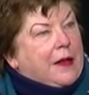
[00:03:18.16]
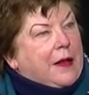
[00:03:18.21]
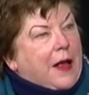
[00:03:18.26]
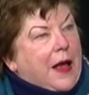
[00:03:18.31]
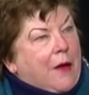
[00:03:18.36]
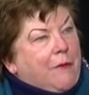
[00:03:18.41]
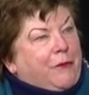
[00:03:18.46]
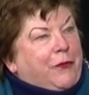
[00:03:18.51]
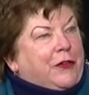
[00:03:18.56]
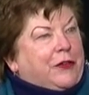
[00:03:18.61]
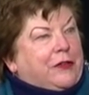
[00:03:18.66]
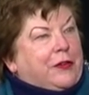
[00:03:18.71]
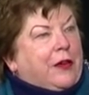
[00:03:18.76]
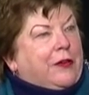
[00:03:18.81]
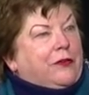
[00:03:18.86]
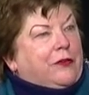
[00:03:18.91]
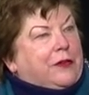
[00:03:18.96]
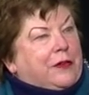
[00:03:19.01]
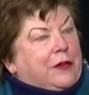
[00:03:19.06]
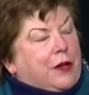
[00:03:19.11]

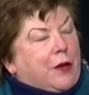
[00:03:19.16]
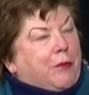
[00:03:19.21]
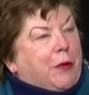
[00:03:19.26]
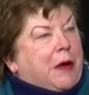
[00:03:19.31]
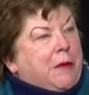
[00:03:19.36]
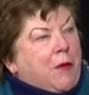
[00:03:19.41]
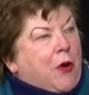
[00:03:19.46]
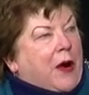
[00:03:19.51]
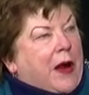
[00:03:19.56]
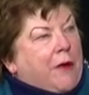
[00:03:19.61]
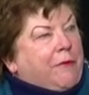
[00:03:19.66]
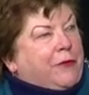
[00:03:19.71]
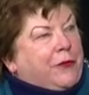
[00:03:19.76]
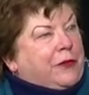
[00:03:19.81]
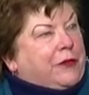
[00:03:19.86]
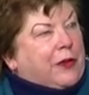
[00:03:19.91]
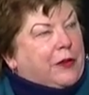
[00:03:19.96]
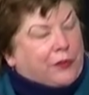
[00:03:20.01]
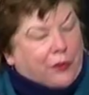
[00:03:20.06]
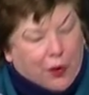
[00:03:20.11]
emphasis
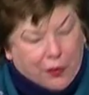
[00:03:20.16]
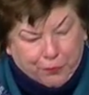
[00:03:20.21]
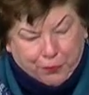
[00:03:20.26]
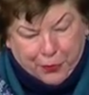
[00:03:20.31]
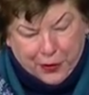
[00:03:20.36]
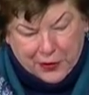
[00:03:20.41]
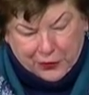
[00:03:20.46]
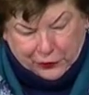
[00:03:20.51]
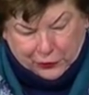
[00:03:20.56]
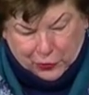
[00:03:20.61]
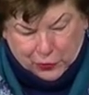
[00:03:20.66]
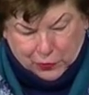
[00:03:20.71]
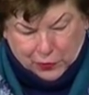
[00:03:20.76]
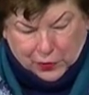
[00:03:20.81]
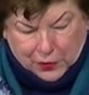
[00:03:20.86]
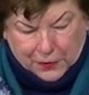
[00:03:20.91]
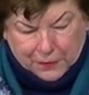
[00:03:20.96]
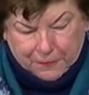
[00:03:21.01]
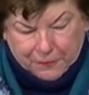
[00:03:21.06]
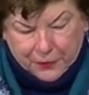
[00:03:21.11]
on
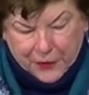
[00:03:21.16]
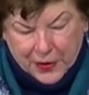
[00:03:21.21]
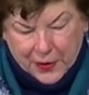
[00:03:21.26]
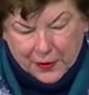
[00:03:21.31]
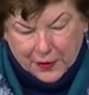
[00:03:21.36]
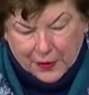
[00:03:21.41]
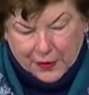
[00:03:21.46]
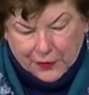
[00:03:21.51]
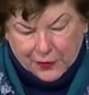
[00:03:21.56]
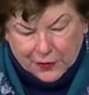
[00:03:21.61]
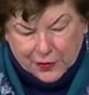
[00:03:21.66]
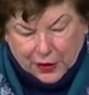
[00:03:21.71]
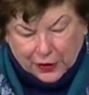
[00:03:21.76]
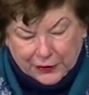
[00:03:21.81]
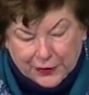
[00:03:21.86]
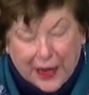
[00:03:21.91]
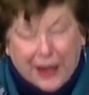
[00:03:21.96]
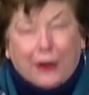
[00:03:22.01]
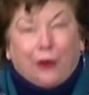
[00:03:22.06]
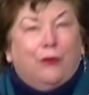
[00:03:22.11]
preschool. The
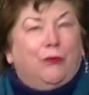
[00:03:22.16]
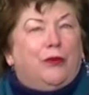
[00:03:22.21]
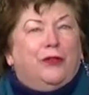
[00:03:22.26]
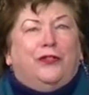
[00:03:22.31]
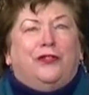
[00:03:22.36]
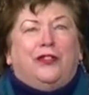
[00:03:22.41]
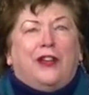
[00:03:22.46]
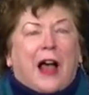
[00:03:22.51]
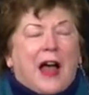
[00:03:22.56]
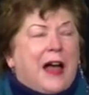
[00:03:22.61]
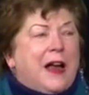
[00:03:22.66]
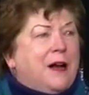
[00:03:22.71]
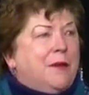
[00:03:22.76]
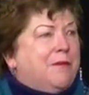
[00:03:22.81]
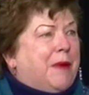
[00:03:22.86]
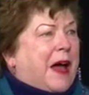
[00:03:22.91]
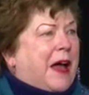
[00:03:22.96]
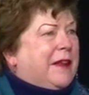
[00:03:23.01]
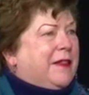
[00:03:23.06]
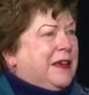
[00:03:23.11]
letter was signed
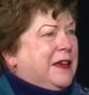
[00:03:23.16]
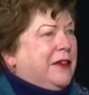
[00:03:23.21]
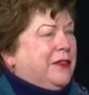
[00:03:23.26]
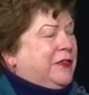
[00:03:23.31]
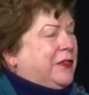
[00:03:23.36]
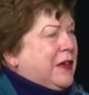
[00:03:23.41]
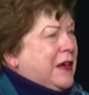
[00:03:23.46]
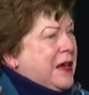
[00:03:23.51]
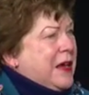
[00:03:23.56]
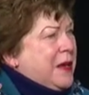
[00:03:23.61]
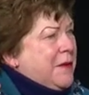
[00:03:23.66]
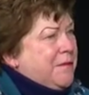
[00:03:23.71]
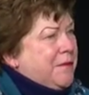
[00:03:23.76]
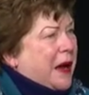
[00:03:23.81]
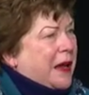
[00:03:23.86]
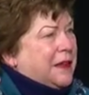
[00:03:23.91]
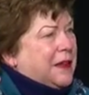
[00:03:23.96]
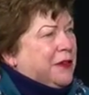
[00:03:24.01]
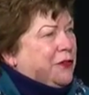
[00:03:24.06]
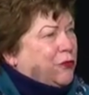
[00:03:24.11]
by these
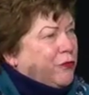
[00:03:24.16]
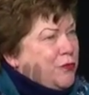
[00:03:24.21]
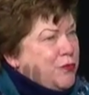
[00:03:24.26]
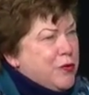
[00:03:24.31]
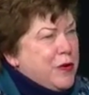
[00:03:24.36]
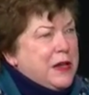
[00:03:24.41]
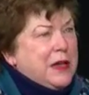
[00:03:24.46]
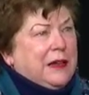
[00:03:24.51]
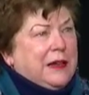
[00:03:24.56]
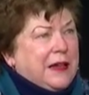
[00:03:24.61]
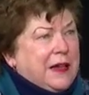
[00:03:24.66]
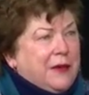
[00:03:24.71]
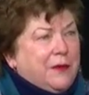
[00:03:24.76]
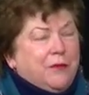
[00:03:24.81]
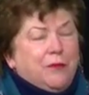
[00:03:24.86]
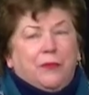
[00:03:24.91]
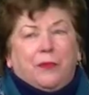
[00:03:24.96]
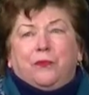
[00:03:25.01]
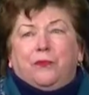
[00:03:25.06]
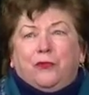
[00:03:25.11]
really
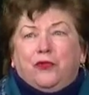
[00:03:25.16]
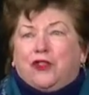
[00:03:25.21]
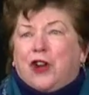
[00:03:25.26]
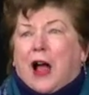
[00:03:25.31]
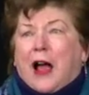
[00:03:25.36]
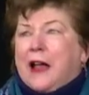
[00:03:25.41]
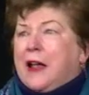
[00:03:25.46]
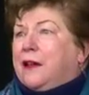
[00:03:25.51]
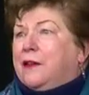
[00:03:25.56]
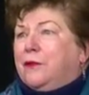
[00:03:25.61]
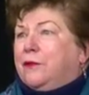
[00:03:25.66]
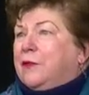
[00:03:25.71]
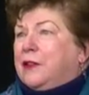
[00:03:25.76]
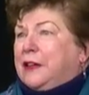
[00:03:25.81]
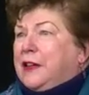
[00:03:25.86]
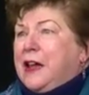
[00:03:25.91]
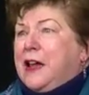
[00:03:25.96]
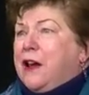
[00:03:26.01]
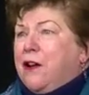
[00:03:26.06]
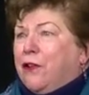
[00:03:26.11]
giant
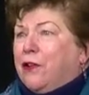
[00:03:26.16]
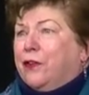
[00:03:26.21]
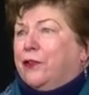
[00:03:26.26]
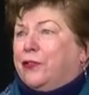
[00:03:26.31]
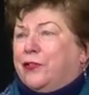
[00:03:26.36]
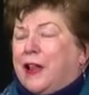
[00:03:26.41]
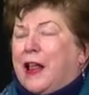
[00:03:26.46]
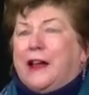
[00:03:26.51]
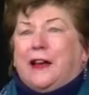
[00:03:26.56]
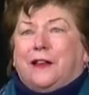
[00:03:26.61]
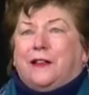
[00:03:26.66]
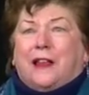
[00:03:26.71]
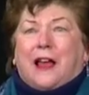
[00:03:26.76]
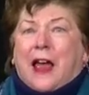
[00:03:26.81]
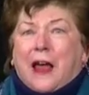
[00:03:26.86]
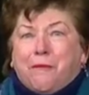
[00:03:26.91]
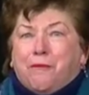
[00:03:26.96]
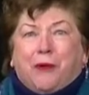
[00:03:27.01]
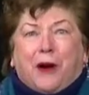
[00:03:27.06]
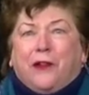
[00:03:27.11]
leaders like
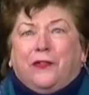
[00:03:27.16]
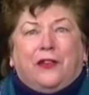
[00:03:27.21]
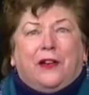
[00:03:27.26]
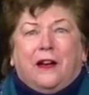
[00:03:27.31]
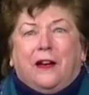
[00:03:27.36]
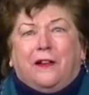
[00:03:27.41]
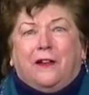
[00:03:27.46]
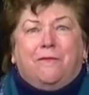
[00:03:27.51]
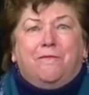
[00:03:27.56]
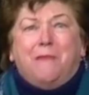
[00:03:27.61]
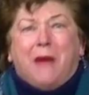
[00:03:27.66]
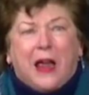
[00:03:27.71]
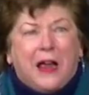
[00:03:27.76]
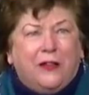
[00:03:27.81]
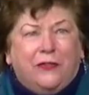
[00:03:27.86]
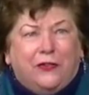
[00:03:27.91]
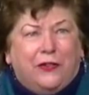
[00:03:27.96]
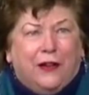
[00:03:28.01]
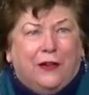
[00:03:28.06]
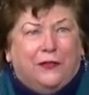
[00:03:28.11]
the president of
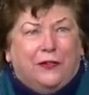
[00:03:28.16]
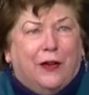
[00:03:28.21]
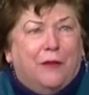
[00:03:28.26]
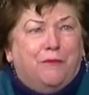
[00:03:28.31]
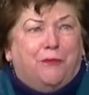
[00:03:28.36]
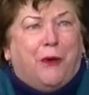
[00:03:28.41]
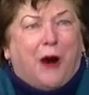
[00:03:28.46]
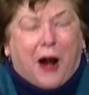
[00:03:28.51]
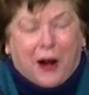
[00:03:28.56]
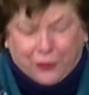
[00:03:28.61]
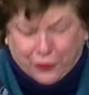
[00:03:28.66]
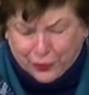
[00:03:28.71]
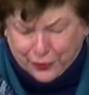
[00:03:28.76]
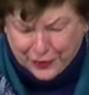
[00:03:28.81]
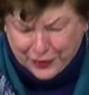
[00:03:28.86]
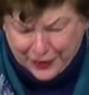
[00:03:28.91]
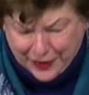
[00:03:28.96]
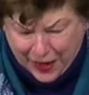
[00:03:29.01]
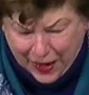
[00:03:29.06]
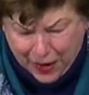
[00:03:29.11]
Macy's and Procter
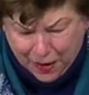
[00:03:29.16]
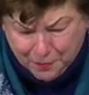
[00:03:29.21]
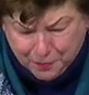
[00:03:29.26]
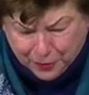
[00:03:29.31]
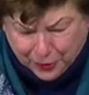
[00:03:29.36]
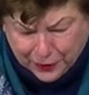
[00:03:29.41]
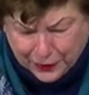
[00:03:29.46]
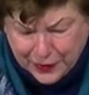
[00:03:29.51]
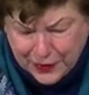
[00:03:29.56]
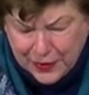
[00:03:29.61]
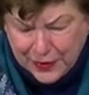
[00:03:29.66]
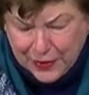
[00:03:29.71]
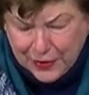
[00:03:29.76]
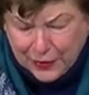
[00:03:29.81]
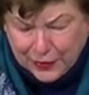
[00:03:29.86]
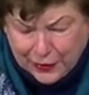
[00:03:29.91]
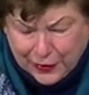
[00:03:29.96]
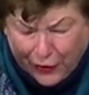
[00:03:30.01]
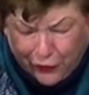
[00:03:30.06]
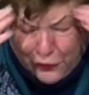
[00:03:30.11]
& Gamble.
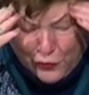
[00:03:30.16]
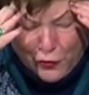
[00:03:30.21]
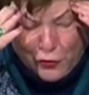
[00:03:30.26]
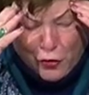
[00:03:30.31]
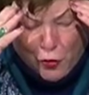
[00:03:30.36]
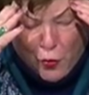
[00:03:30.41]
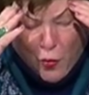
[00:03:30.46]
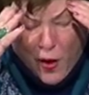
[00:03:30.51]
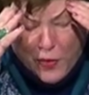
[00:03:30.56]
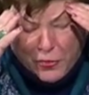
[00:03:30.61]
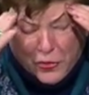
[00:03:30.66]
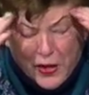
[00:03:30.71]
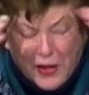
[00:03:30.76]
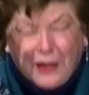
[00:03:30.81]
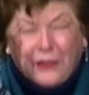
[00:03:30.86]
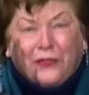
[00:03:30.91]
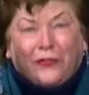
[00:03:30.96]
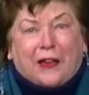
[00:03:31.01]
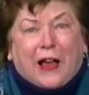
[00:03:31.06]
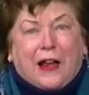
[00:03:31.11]
Listen to what they
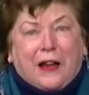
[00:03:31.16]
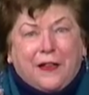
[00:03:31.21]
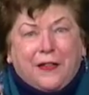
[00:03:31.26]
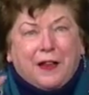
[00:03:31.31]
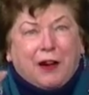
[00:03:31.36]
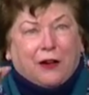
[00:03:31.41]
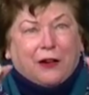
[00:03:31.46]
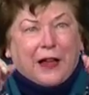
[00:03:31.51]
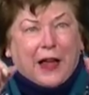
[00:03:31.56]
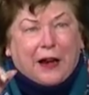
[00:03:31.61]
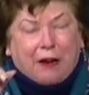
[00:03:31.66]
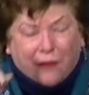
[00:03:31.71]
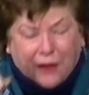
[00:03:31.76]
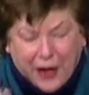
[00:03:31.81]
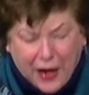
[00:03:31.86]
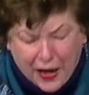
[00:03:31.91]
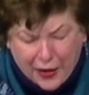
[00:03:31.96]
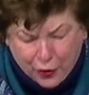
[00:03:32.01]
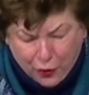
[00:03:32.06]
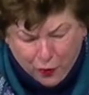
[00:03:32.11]
said in their letter,
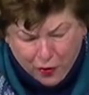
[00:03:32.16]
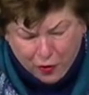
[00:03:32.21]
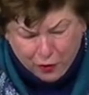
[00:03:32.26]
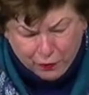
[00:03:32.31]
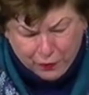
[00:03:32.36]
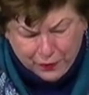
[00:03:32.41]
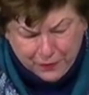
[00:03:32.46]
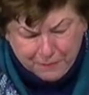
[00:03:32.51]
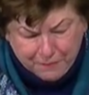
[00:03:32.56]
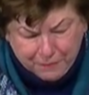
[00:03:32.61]
and I quote,